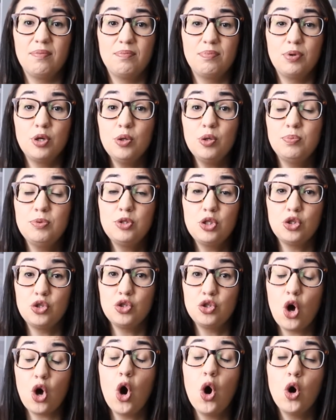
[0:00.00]
pooped
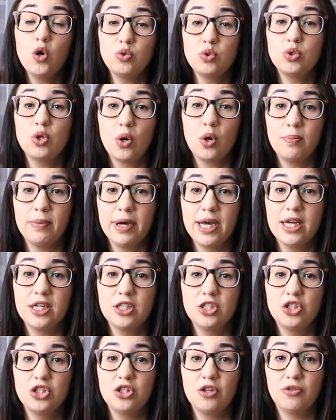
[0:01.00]
so
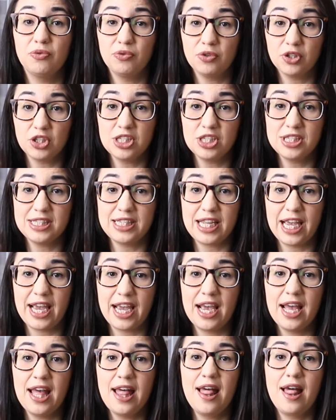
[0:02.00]
much the first
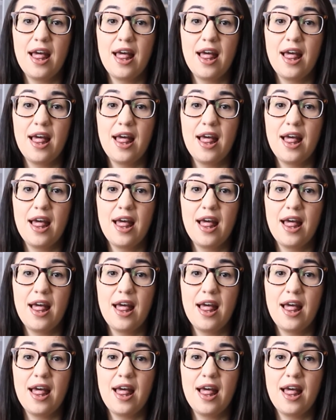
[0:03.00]
day,